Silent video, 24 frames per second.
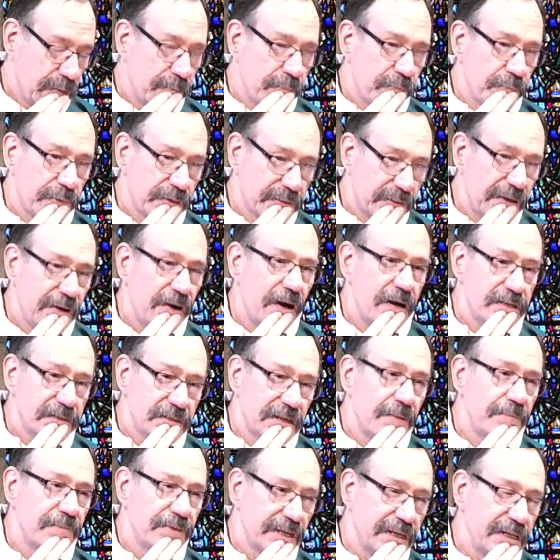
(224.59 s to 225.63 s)
But there are
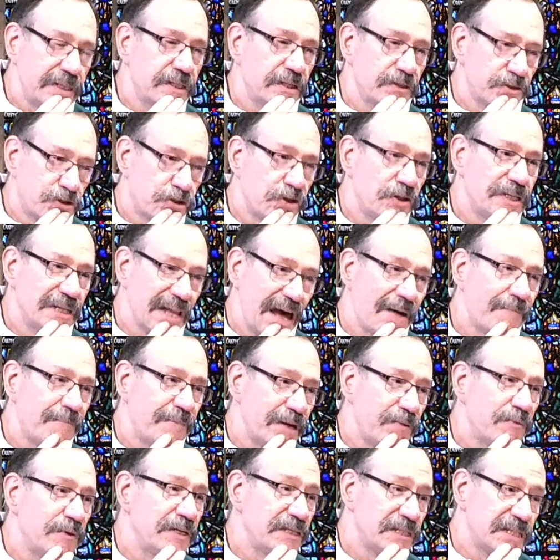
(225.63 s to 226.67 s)
some things that should not be
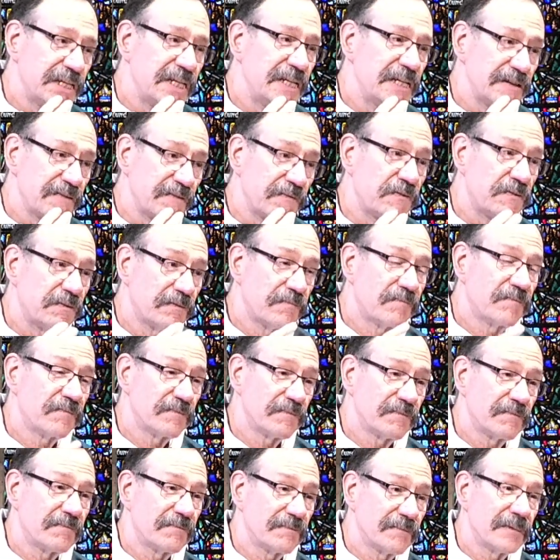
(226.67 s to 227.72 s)
received
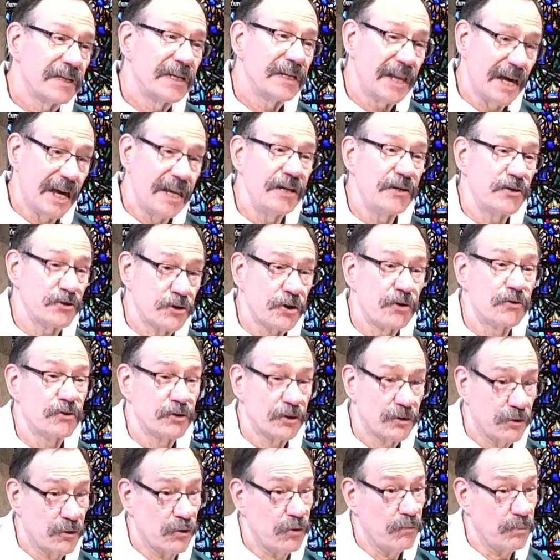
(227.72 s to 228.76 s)
in any church or
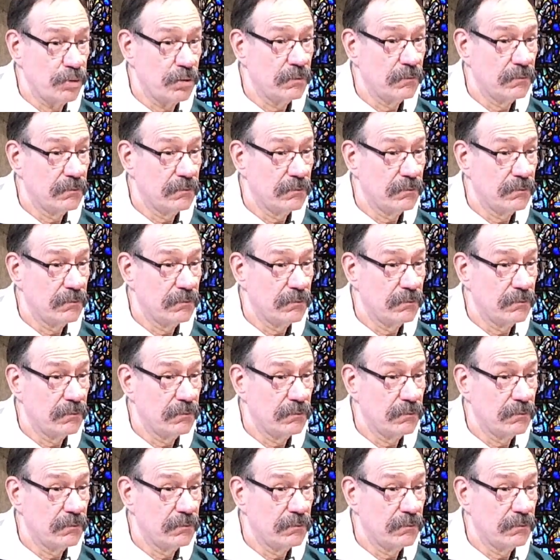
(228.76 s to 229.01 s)
group.